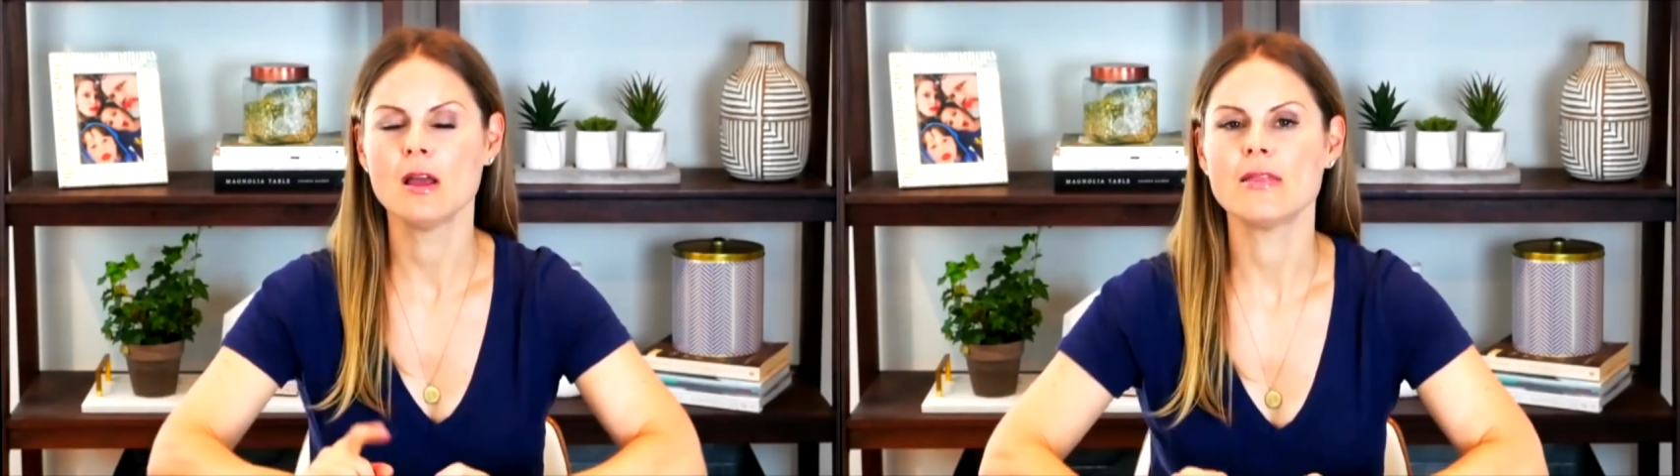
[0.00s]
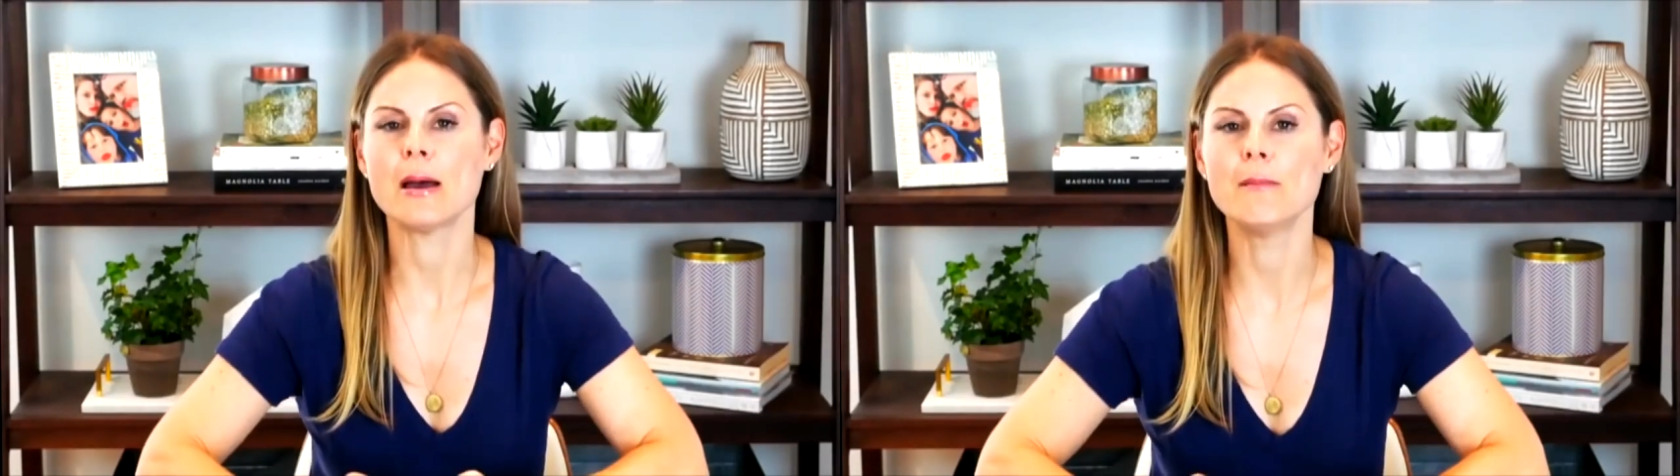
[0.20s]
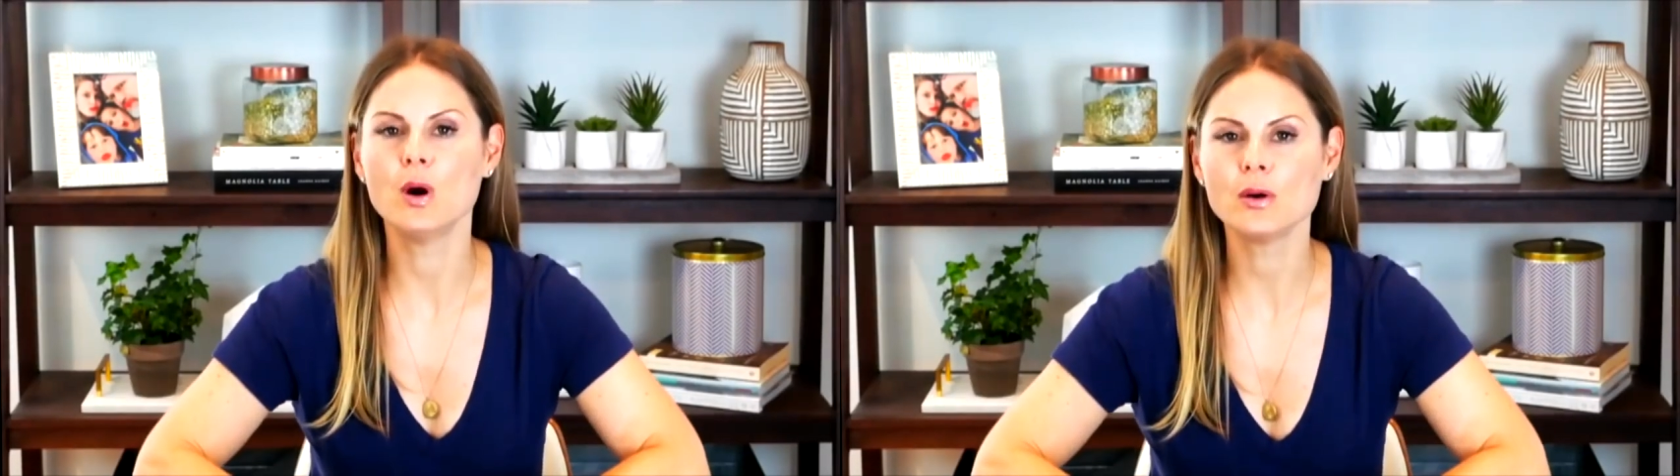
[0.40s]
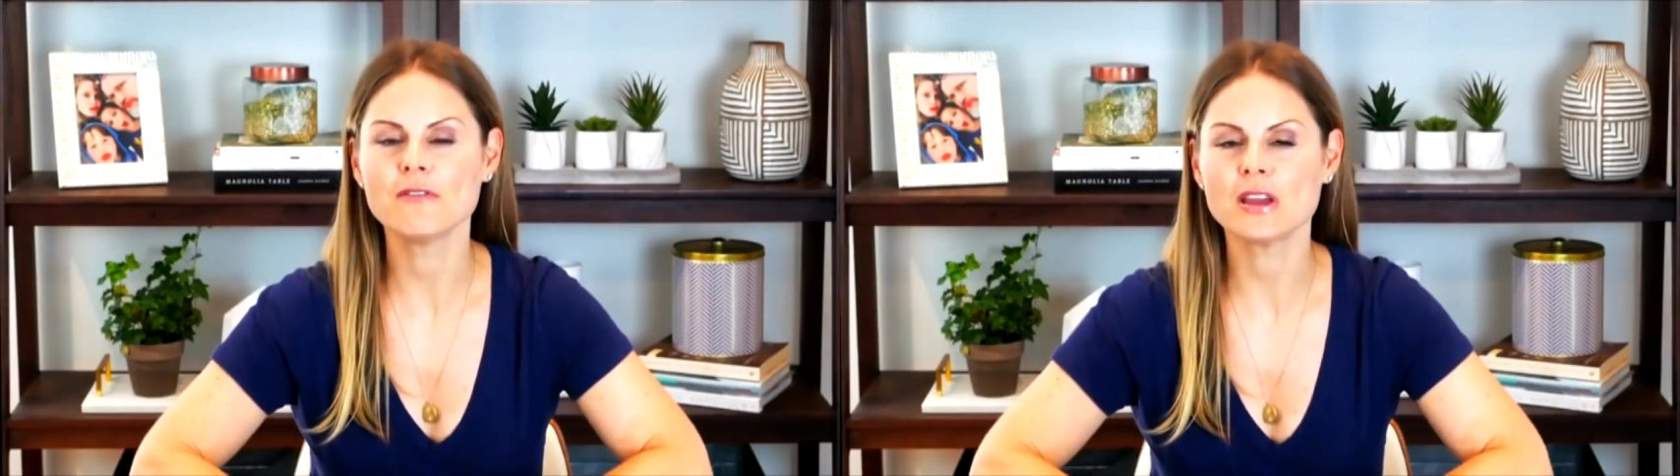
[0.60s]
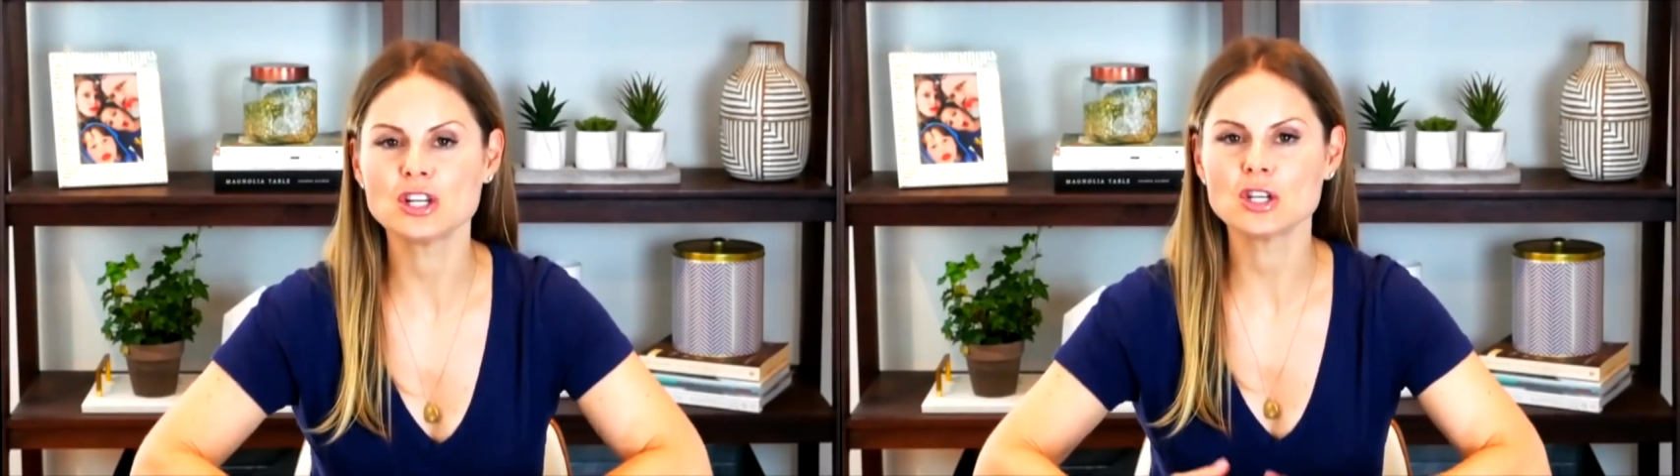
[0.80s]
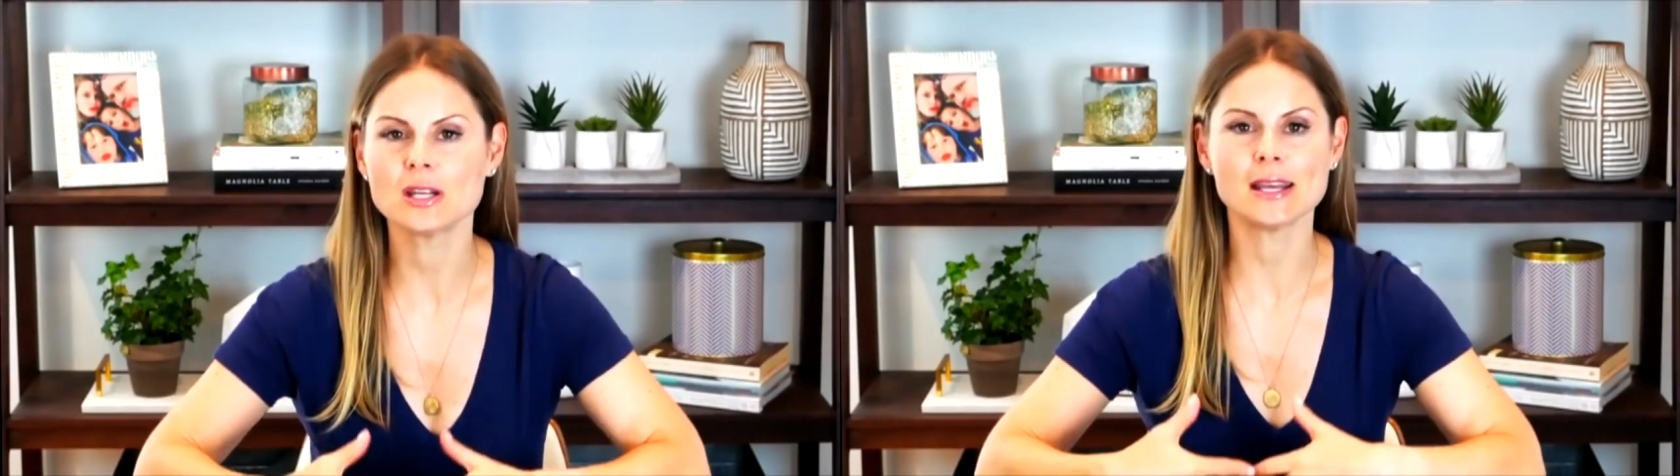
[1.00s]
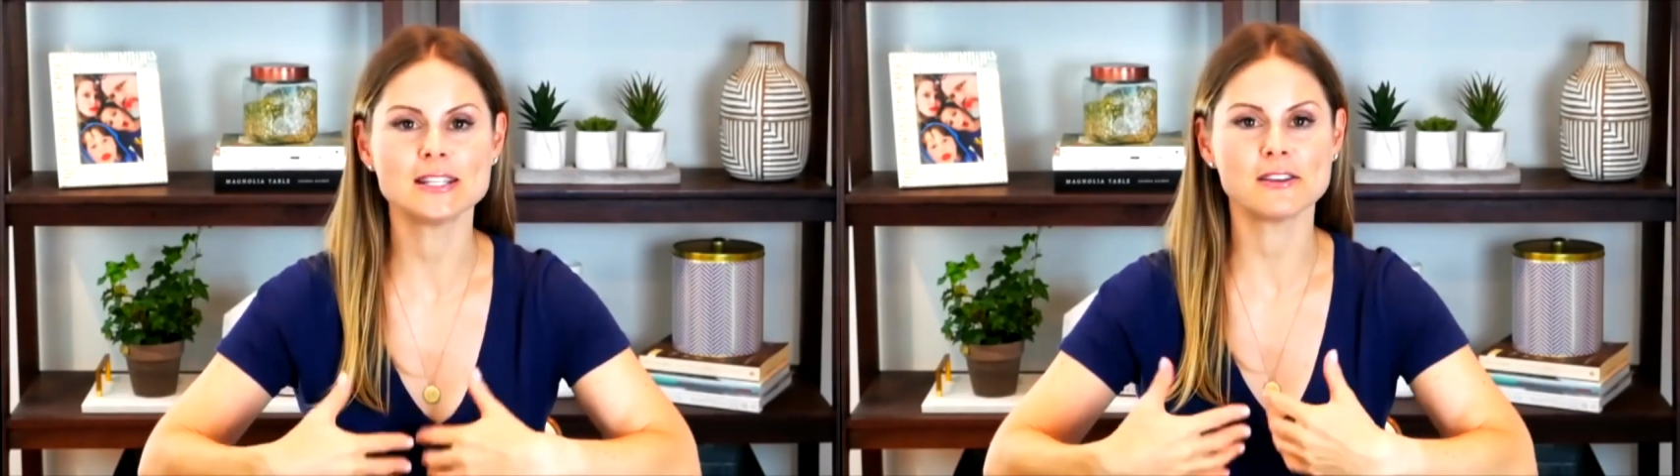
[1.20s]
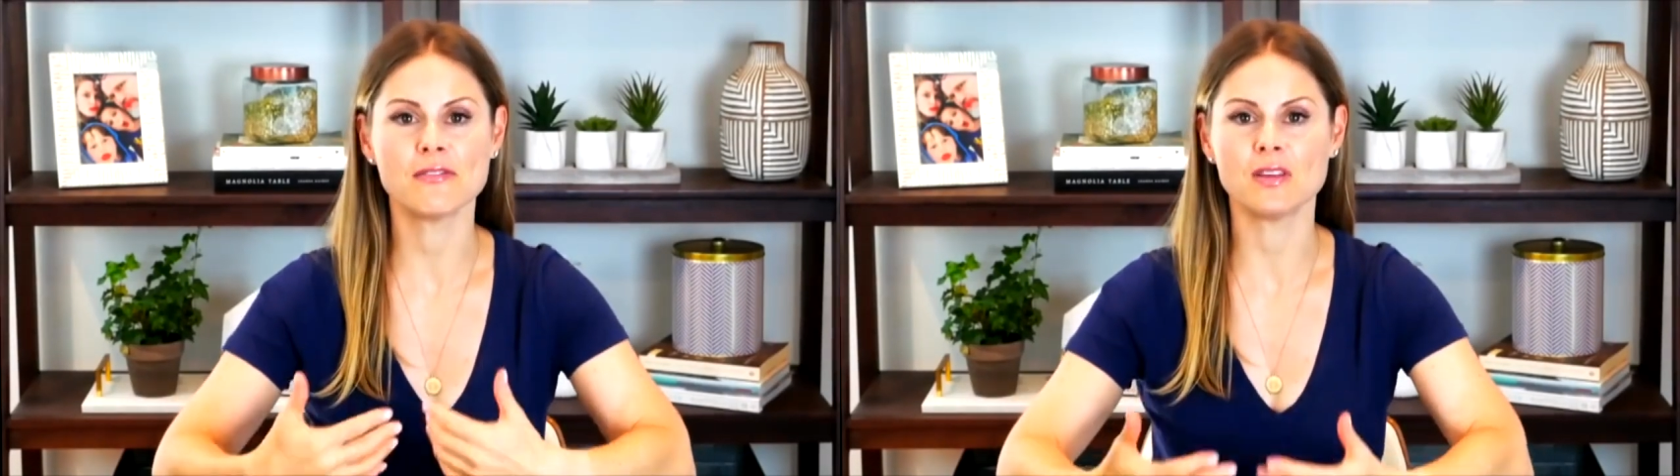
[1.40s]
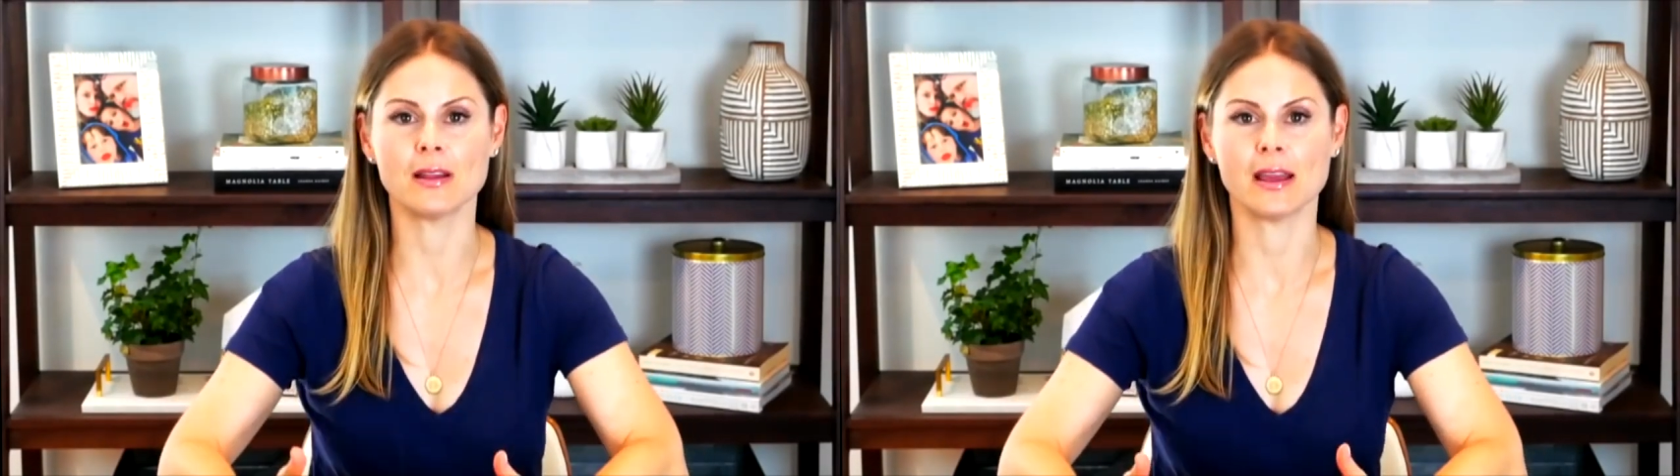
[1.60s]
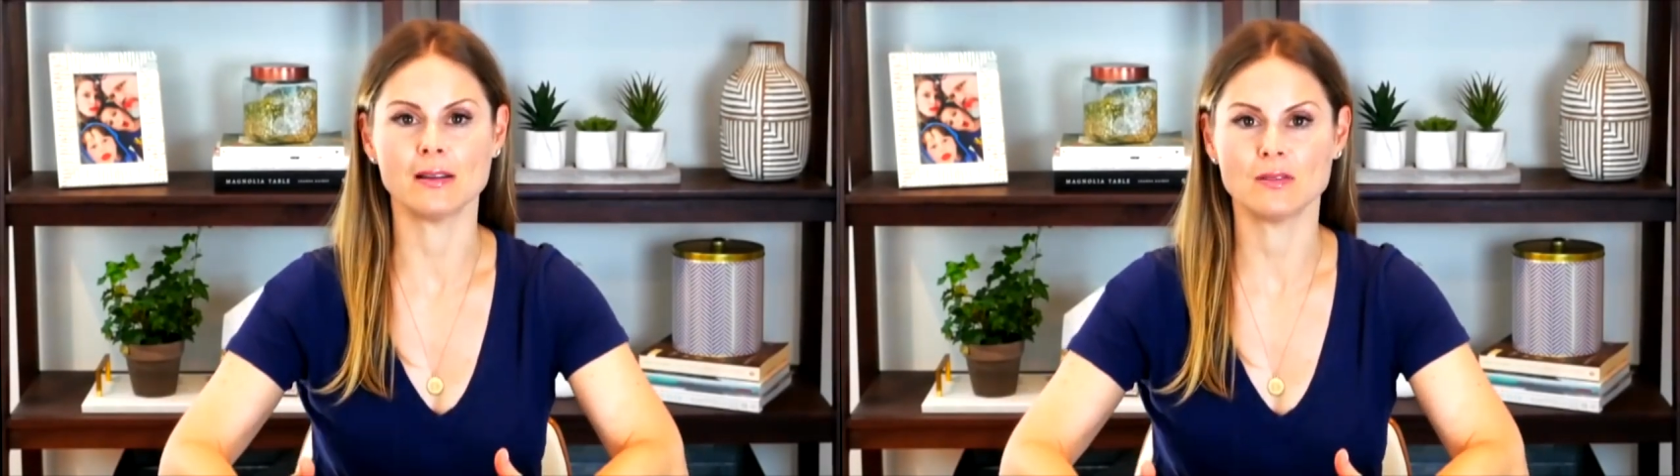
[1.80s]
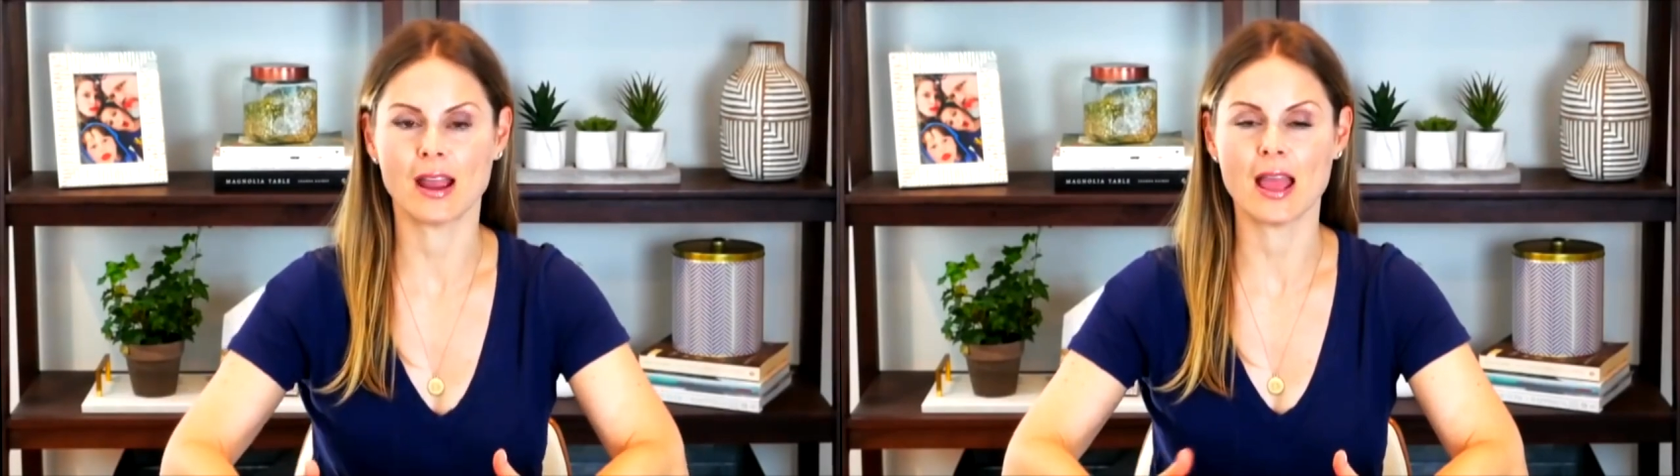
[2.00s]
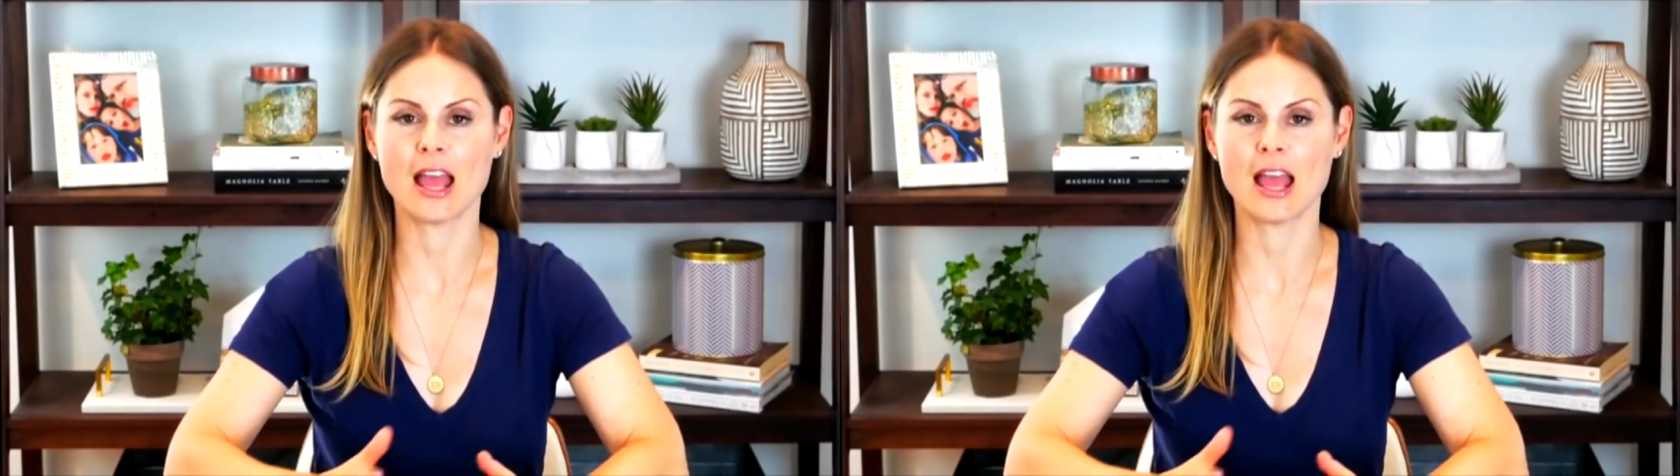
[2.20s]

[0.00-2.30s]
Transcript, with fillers: that motivation, it's a feeling, right?